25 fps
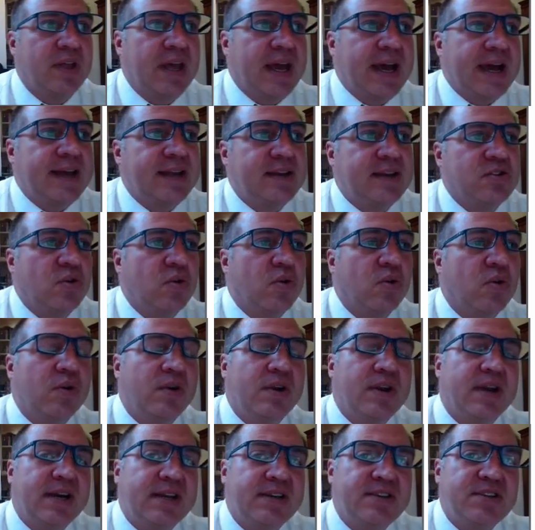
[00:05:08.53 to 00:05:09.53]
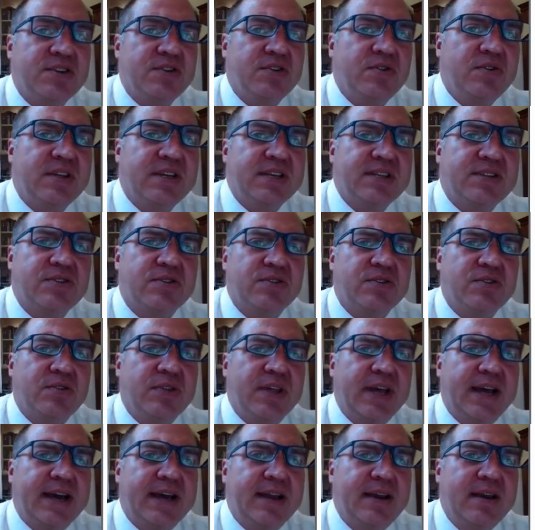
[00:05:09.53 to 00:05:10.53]
that, or not to do this or
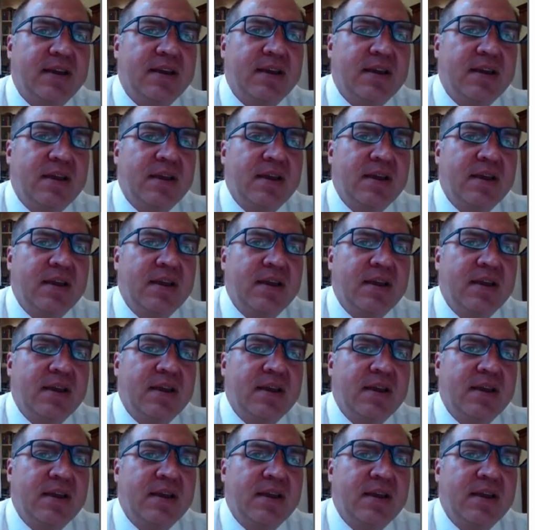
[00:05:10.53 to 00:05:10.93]
do that,